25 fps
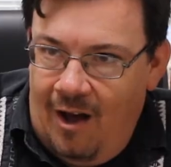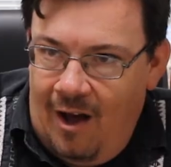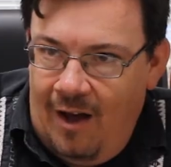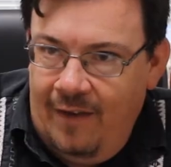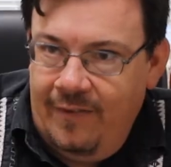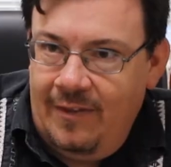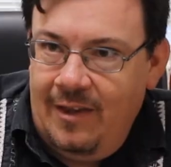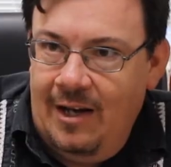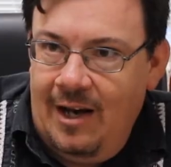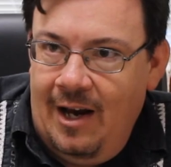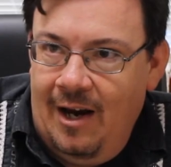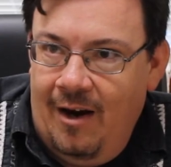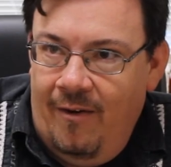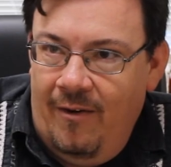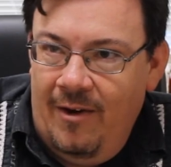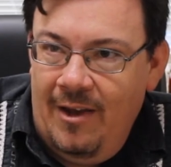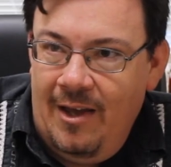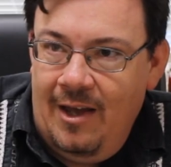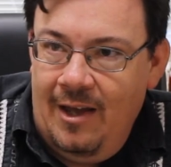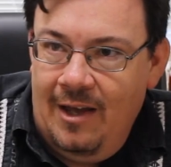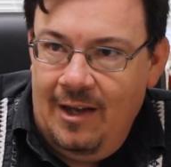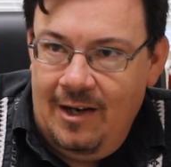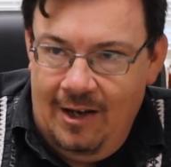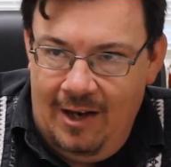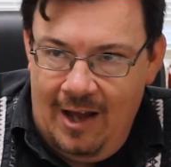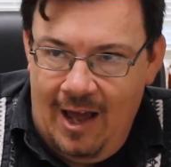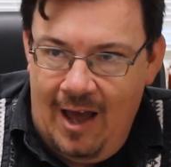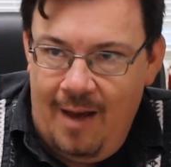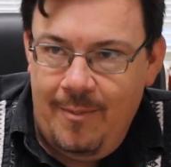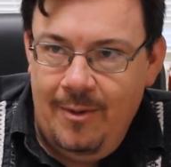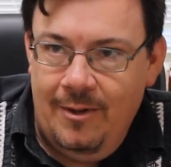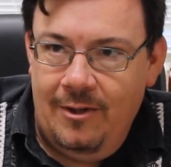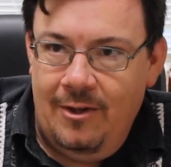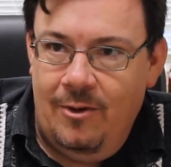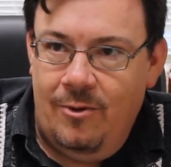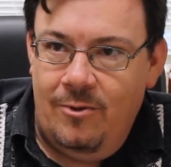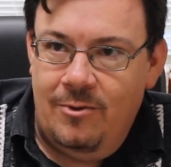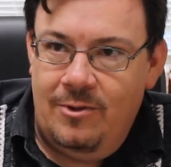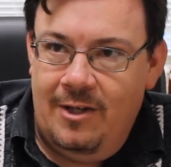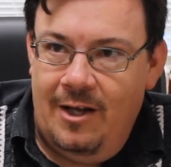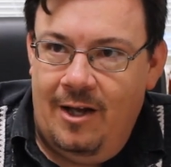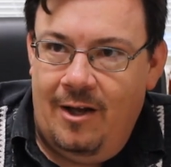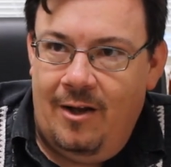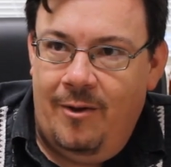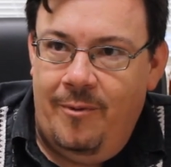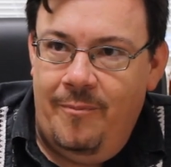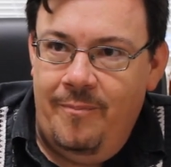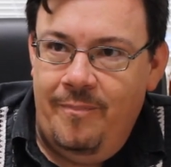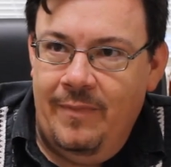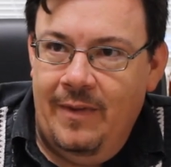haunt that area and inhabit the
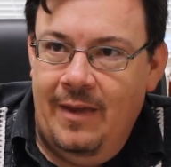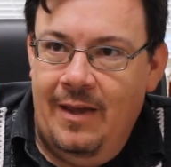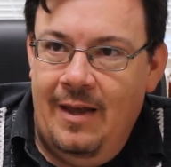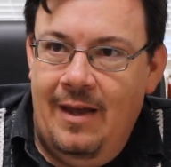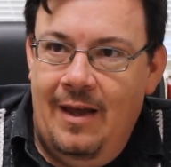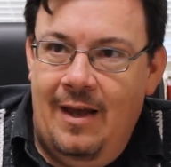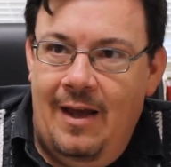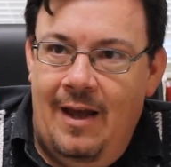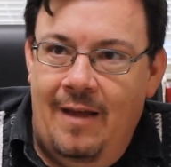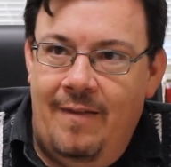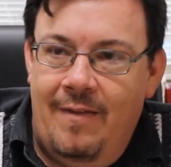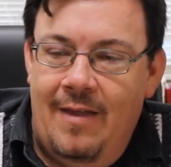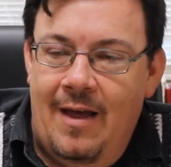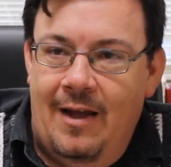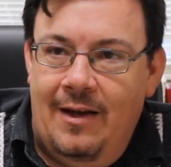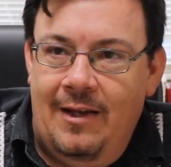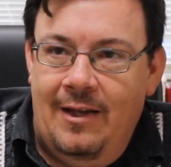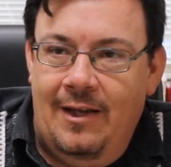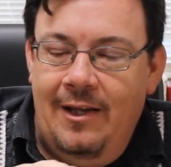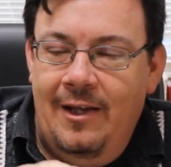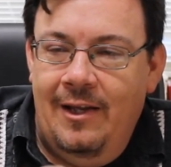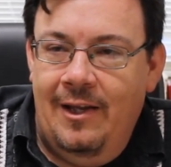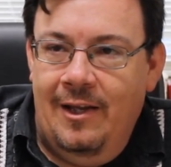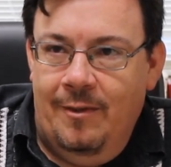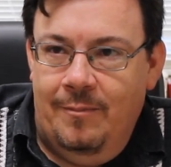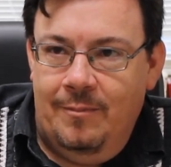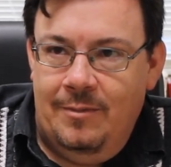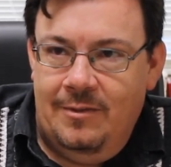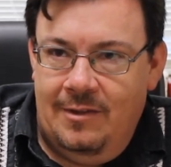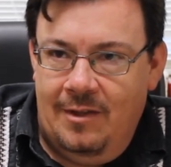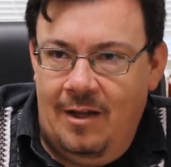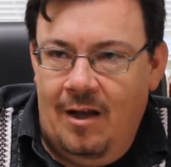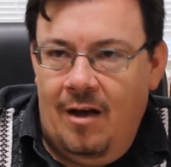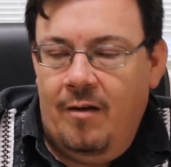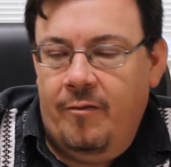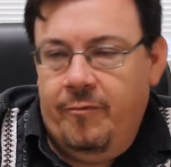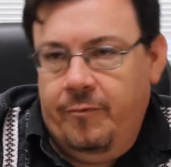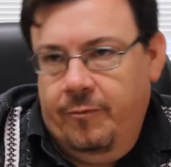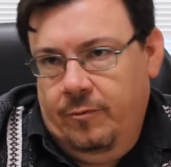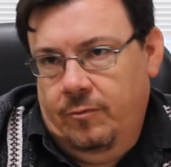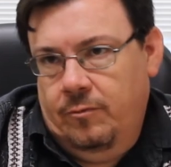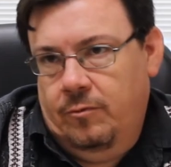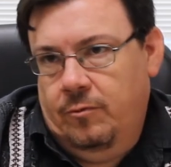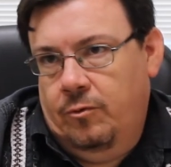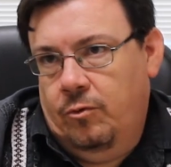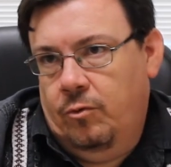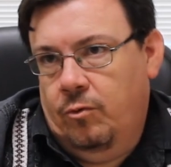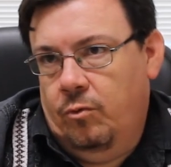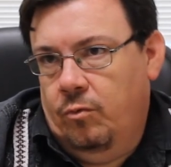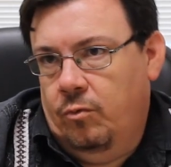hotel, and that he himself,
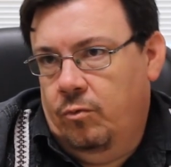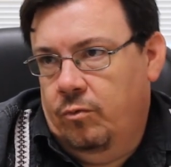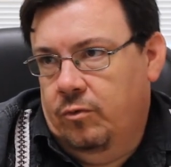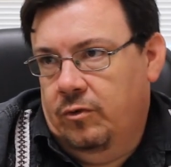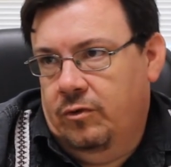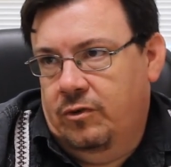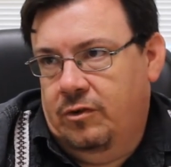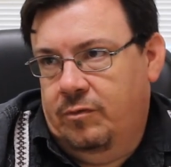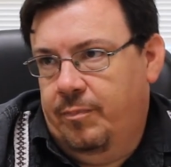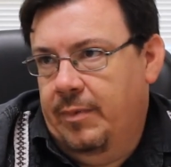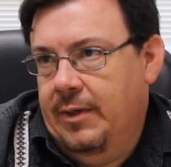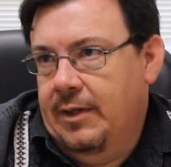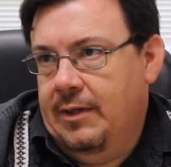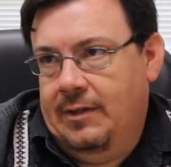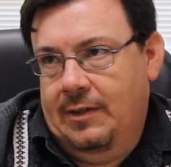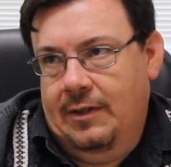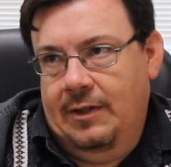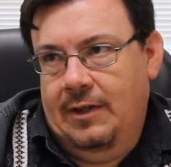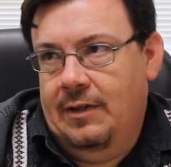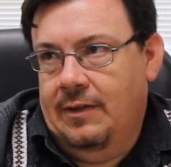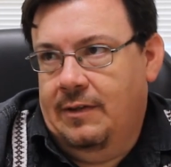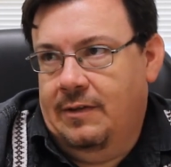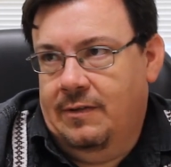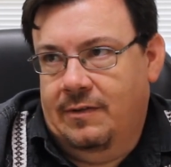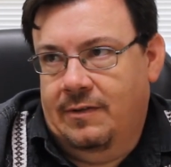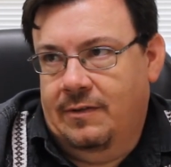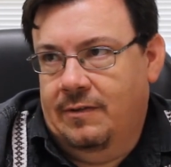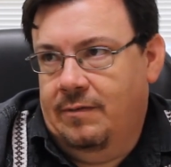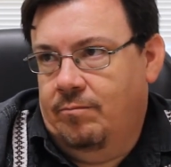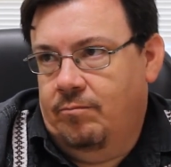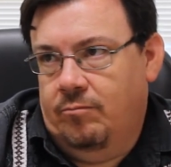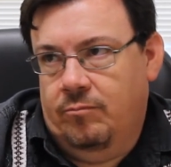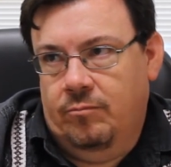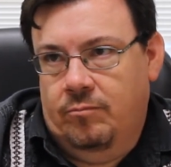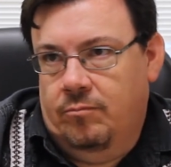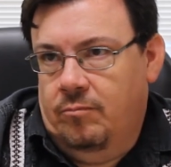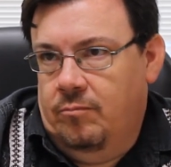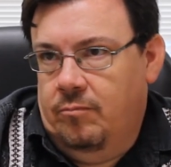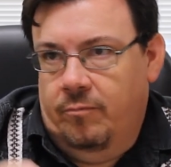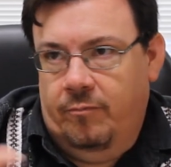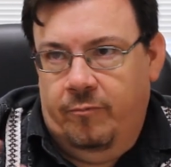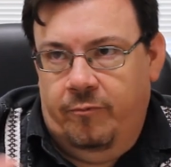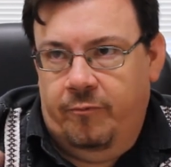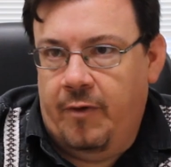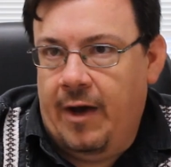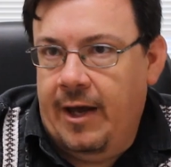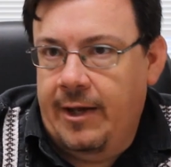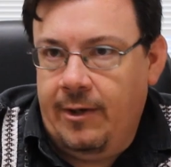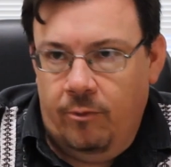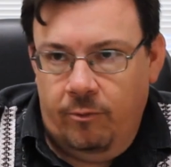who spent his
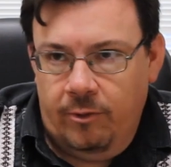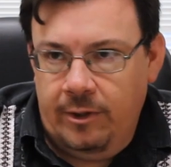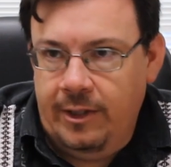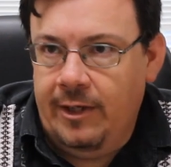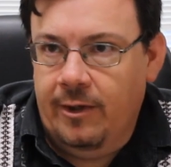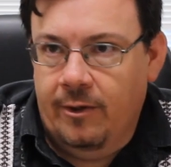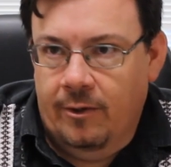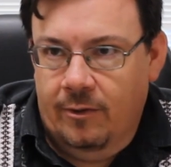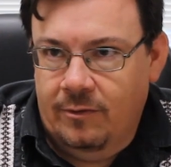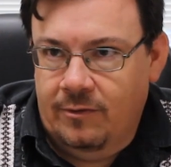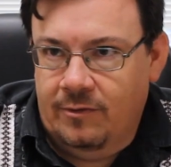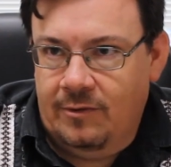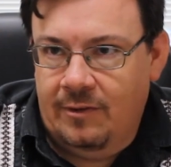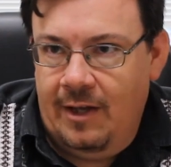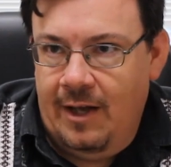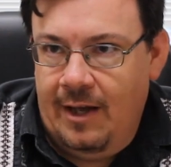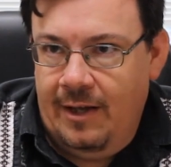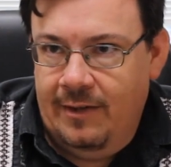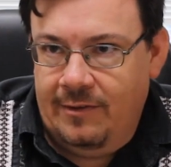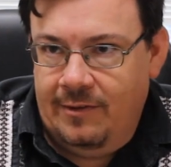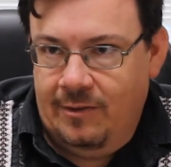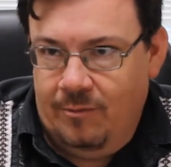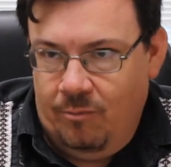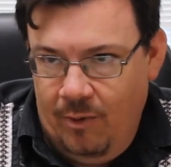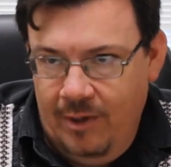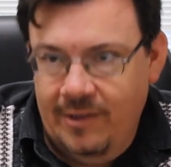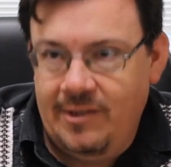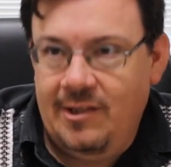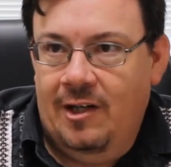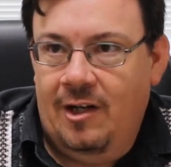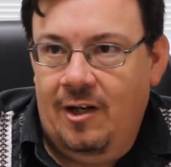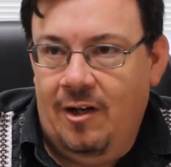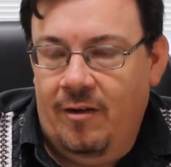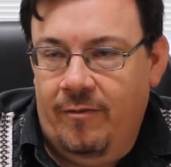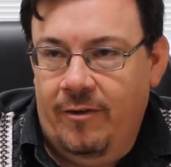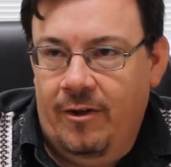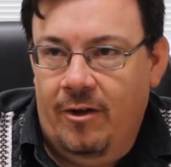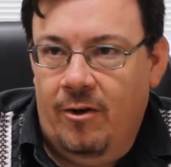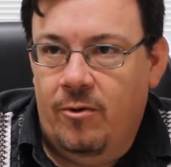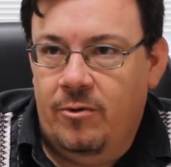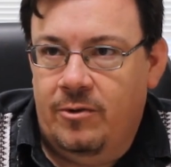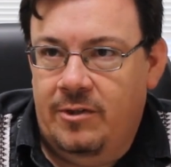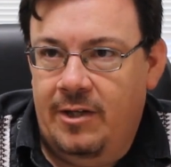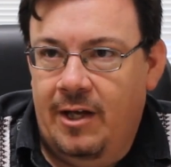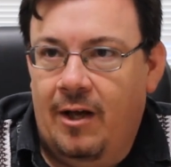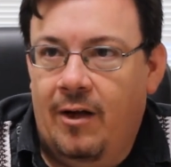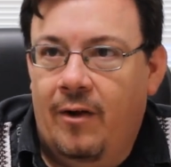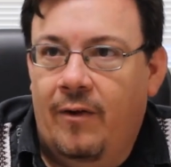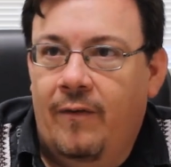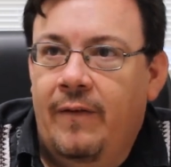final years as a resident of the
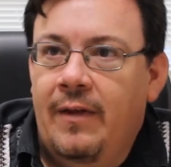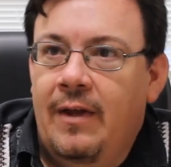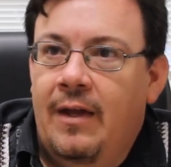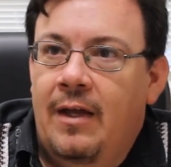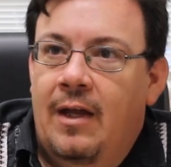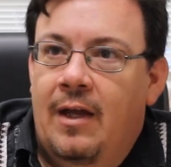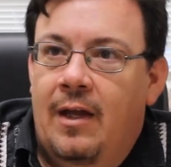hotel